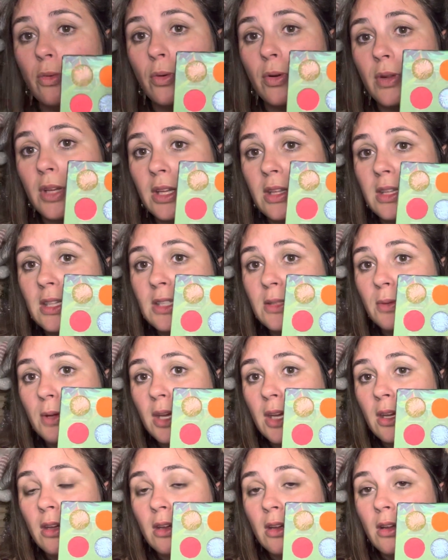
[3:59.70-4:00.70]
or like this
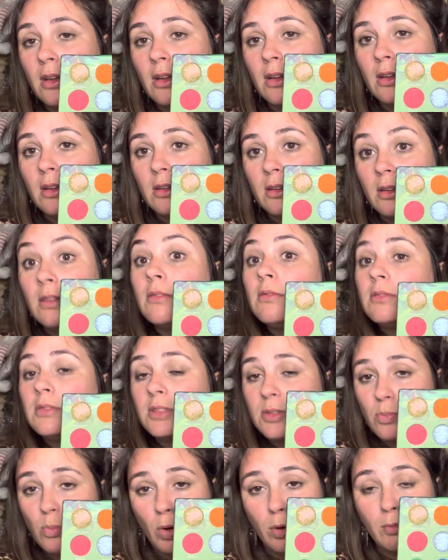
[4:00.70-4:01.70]
way.
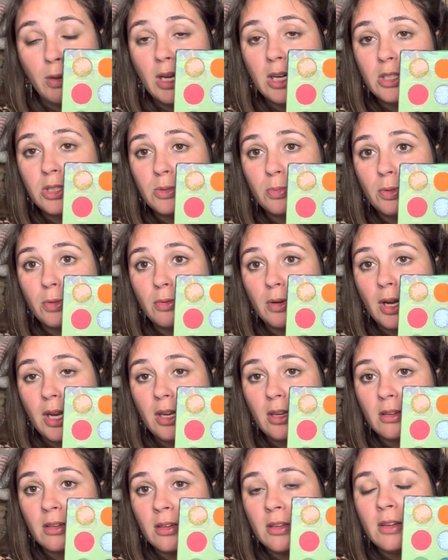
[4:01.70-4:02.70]
It's more manageable,
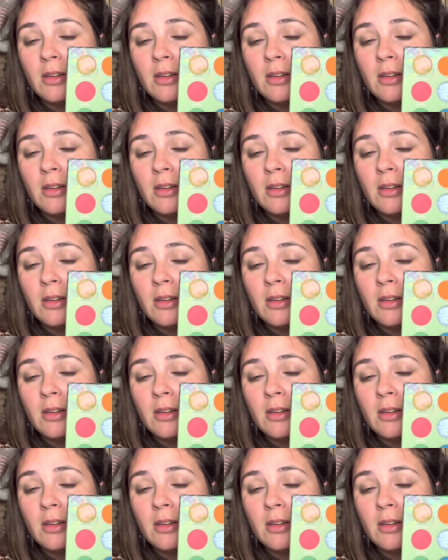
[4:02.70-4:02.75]
right?